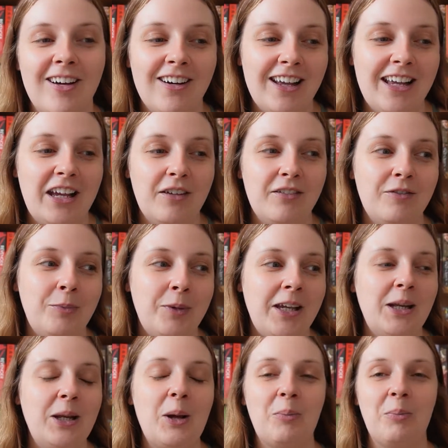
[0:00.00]
I have
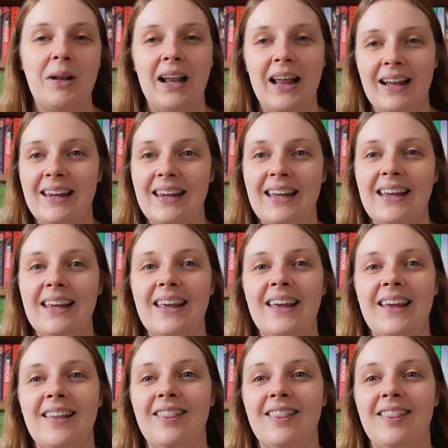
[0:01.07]
been planning